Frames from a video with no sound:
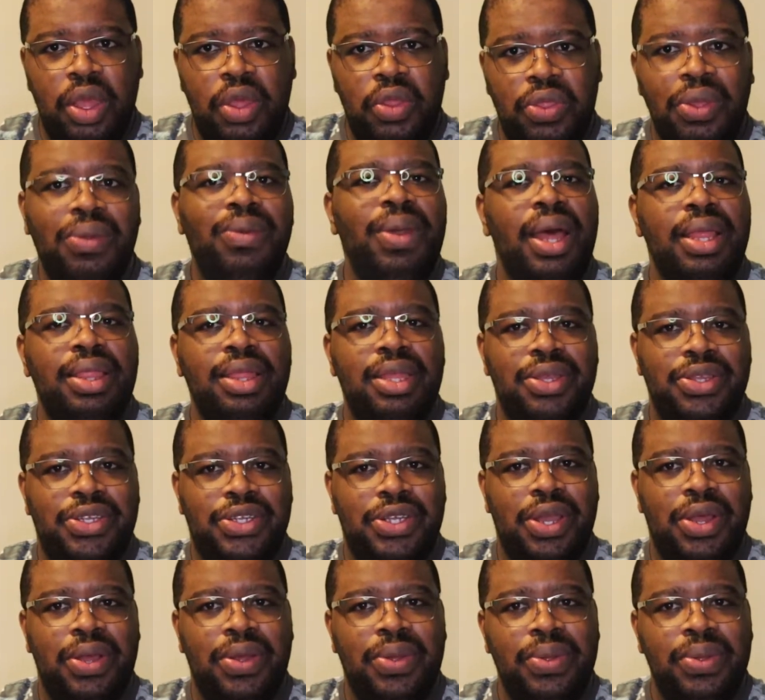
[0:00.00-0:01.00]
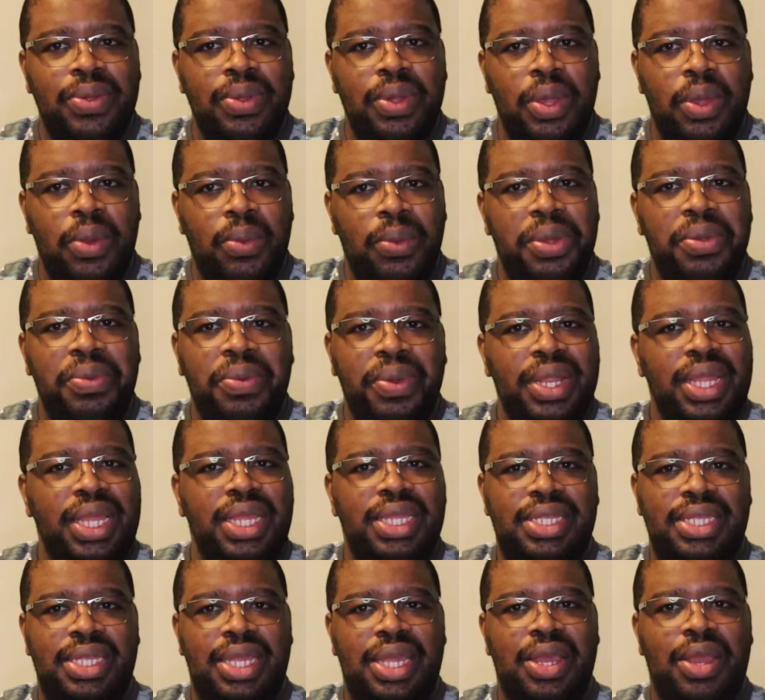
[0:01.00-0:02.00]
Throughout the show, we really
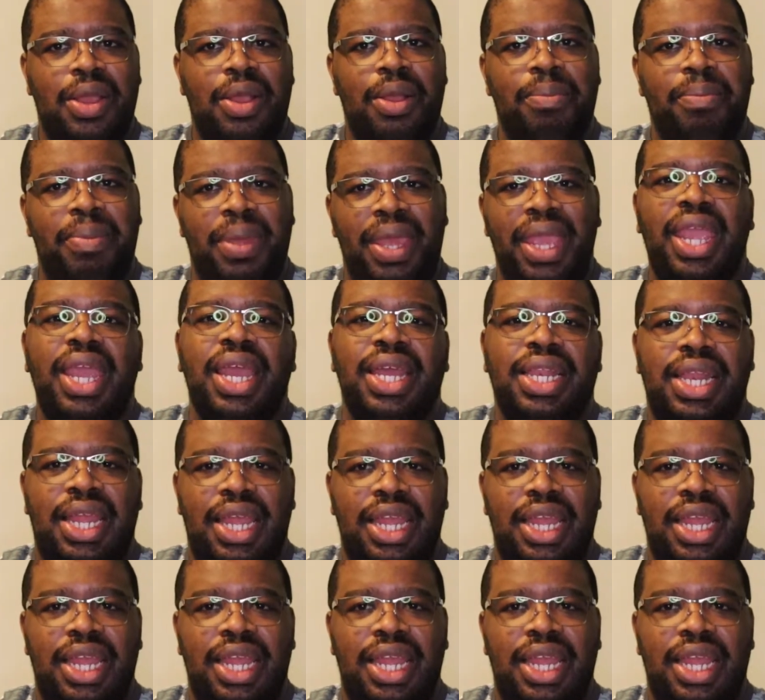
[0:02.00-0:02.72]
see her being an